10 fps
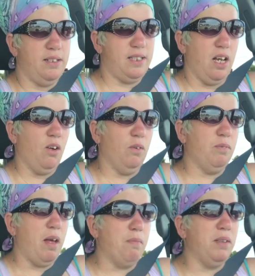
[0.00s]
so
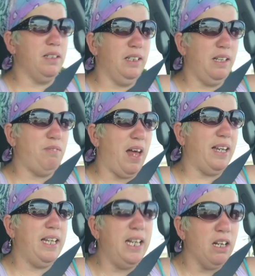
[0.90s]
I'm going to leave
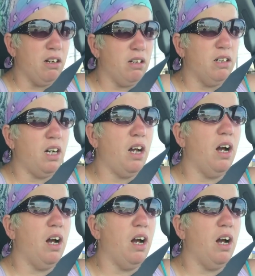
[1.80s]
that here.